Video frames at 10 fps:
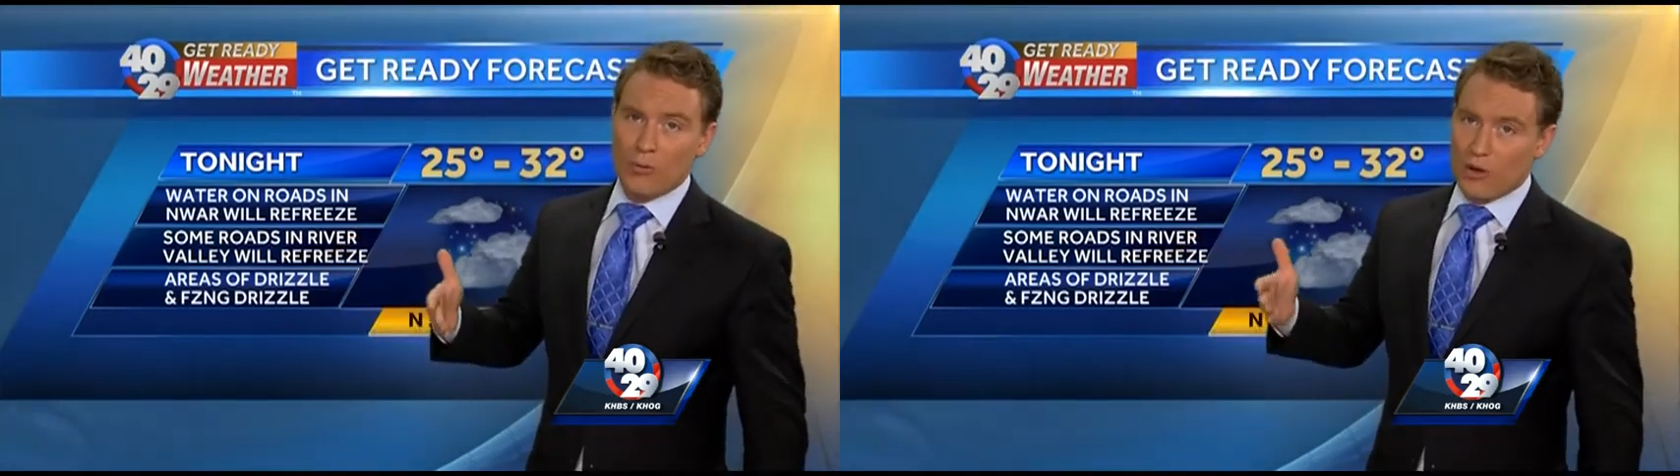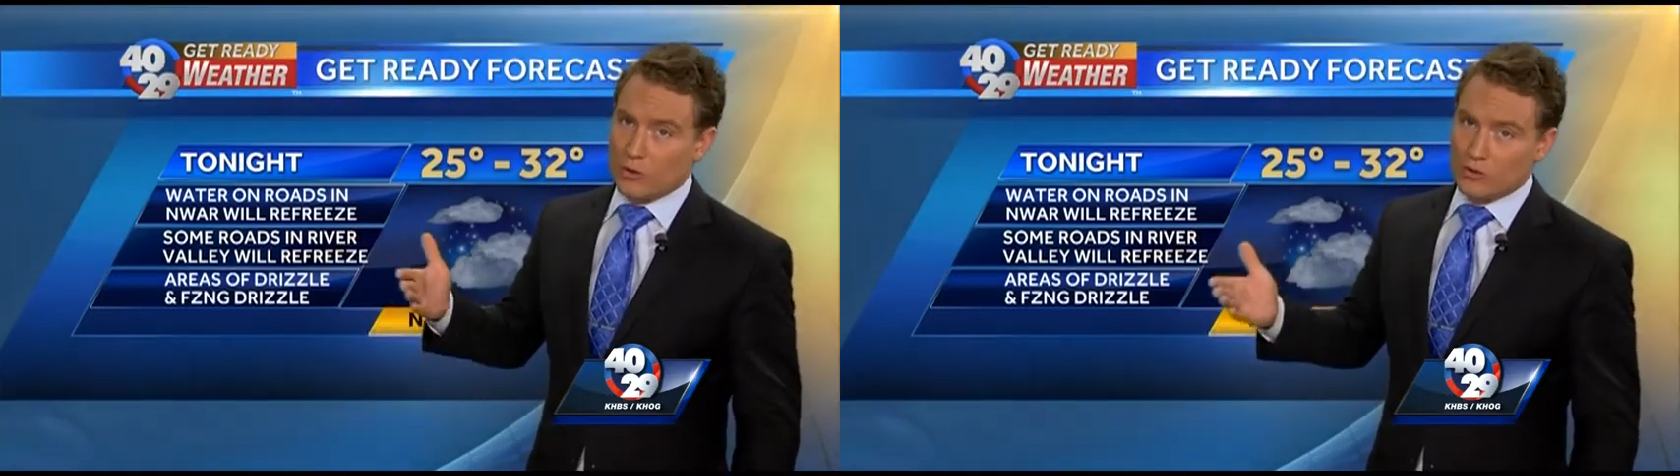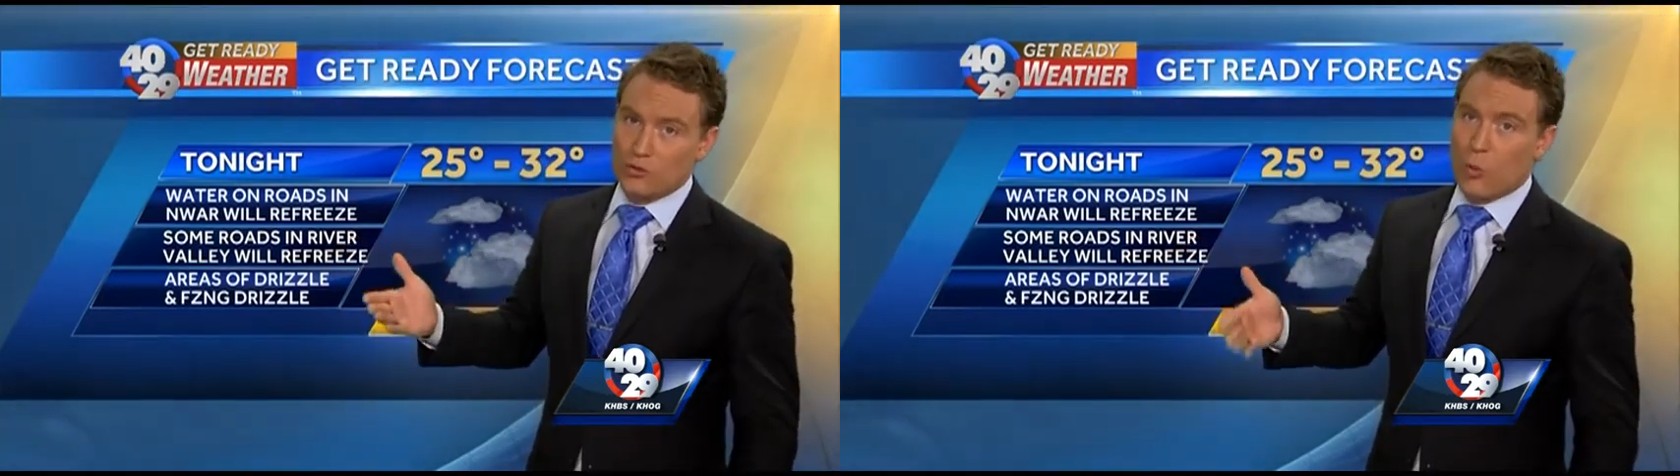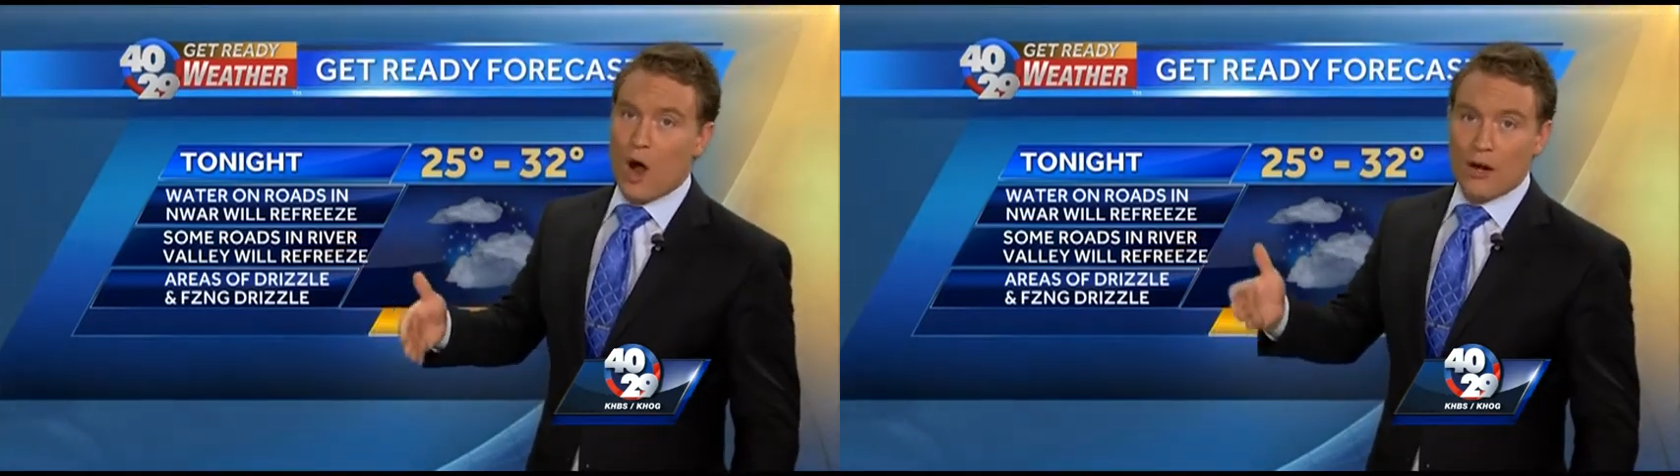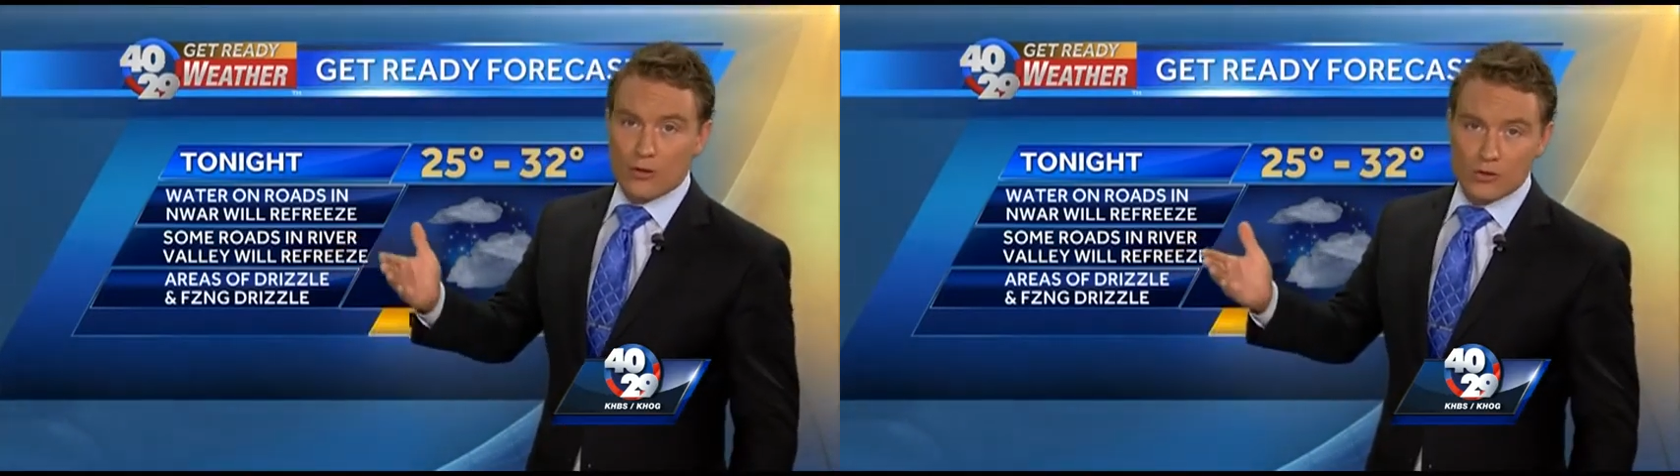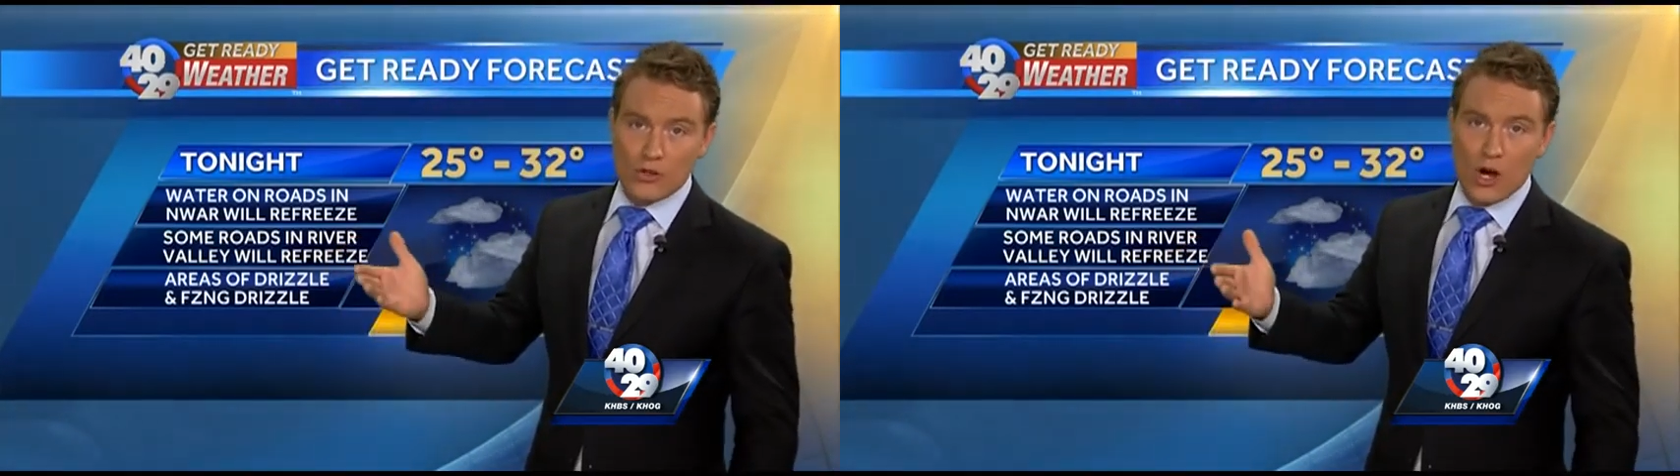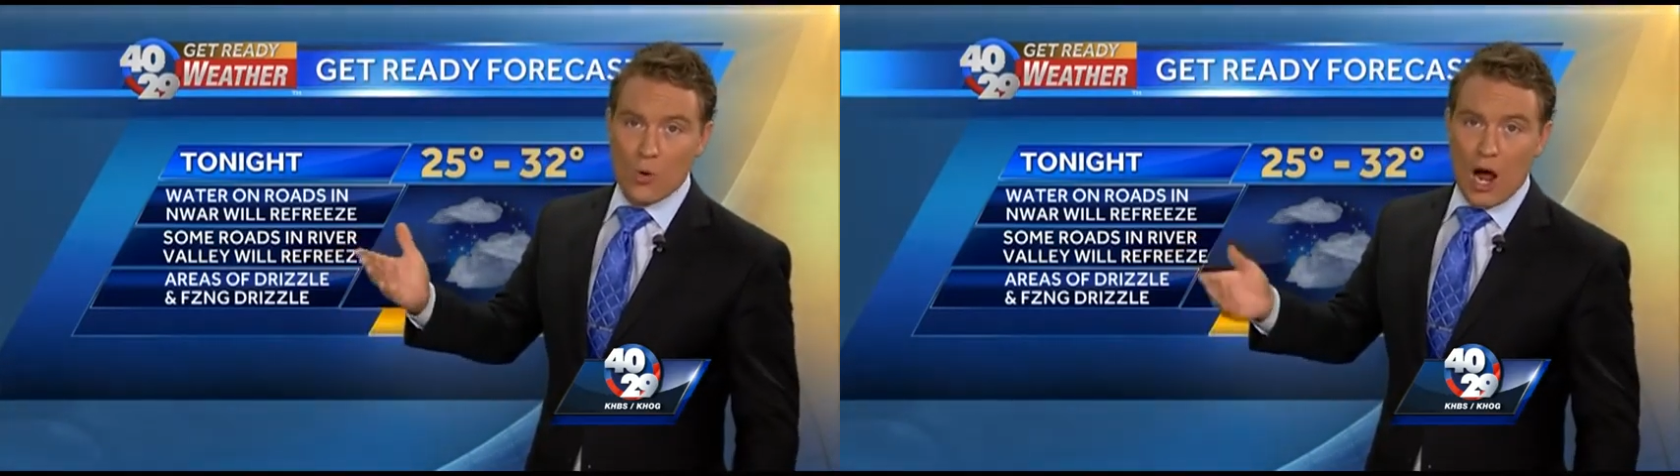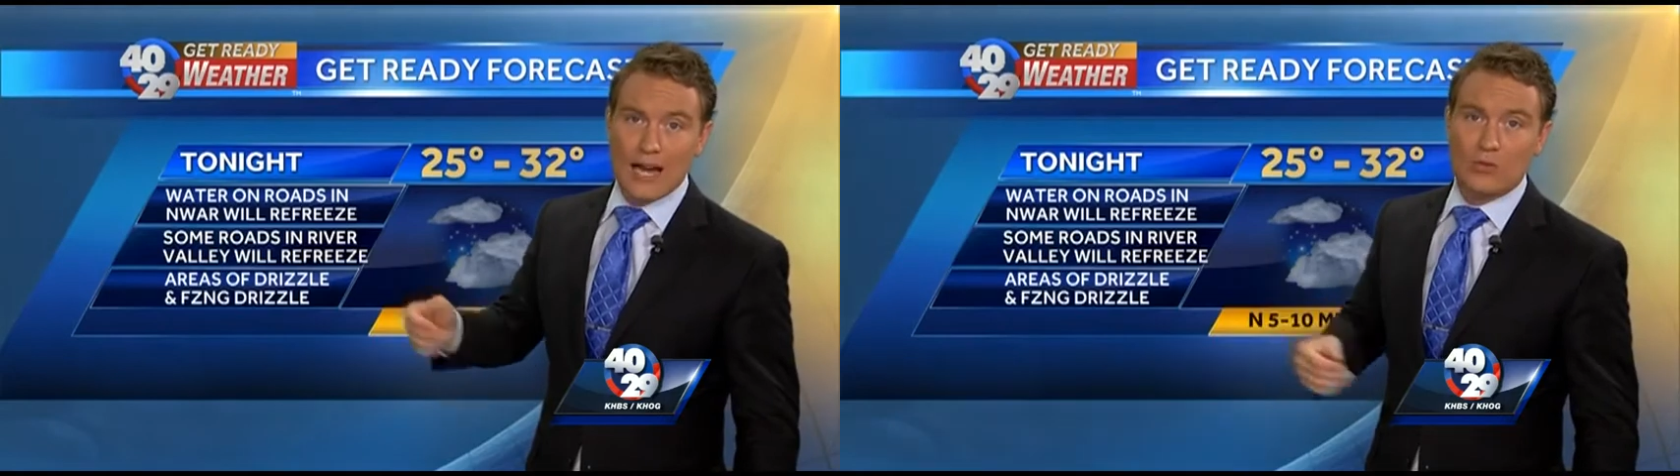whether it's just water,
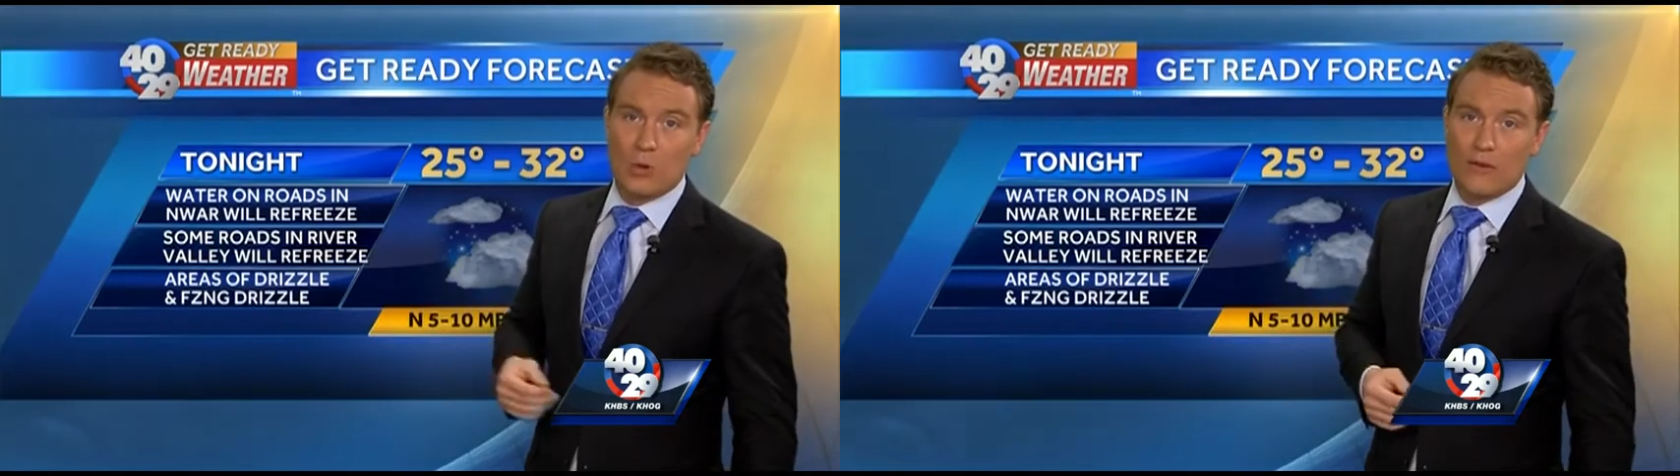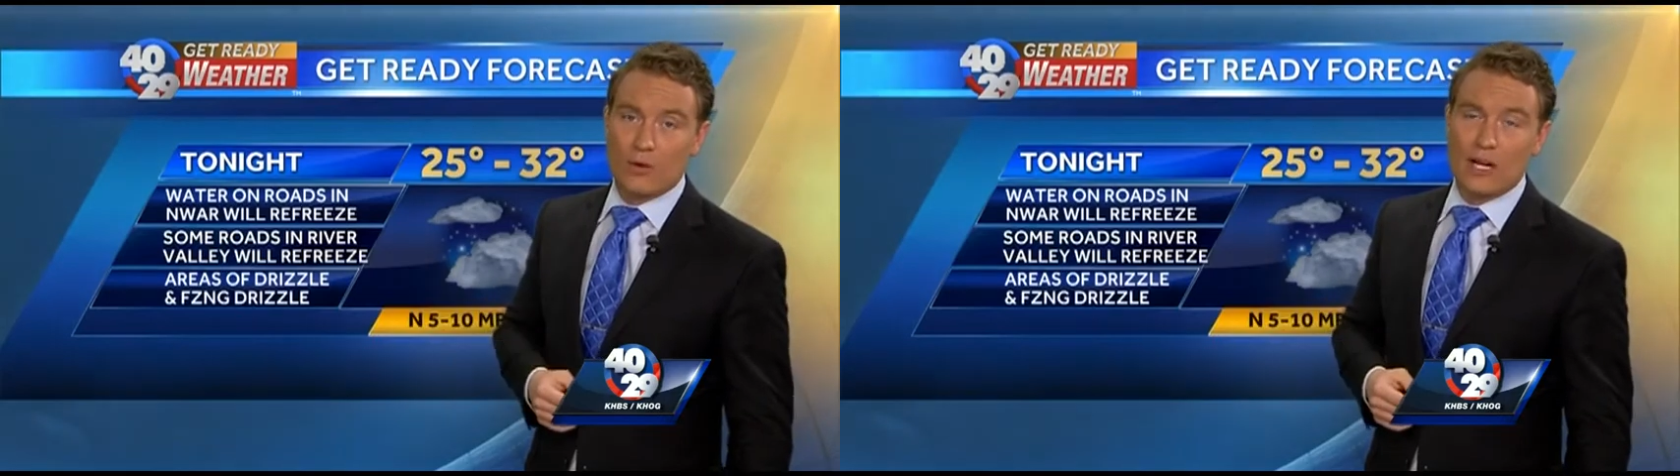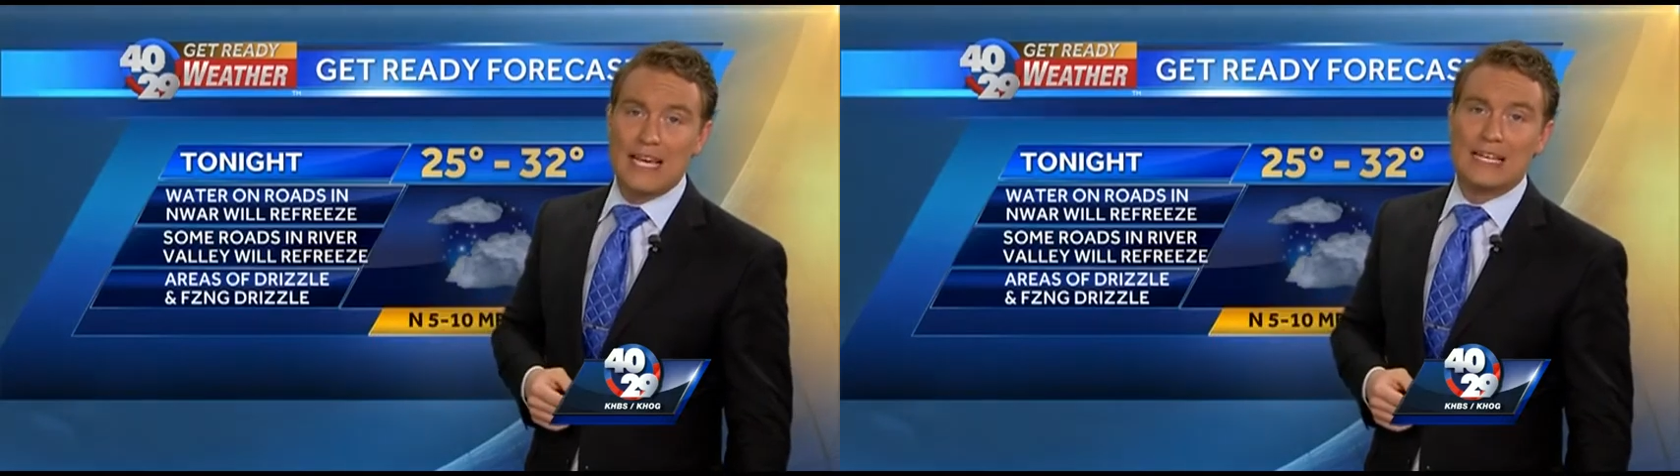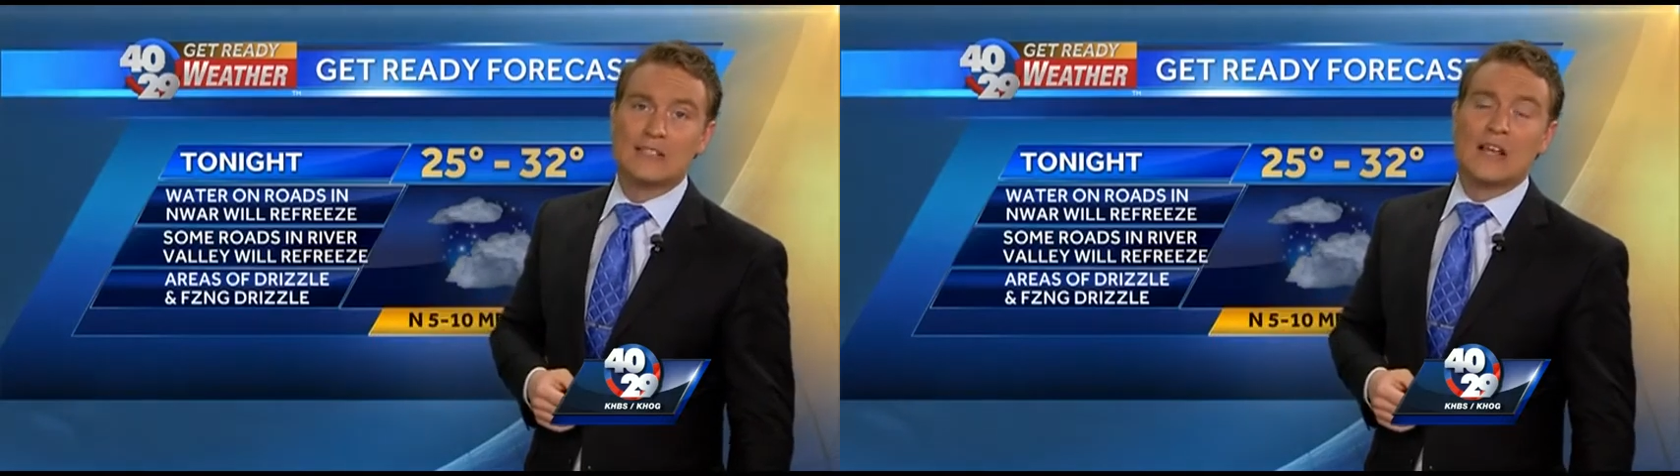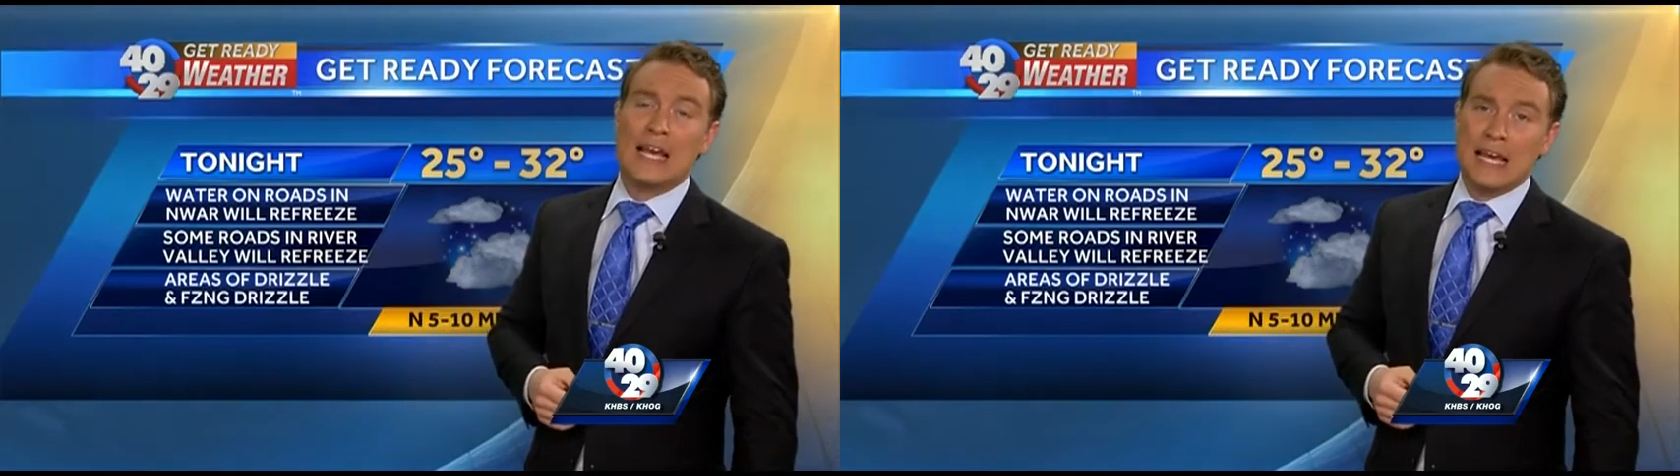snow, ice, whatever it is,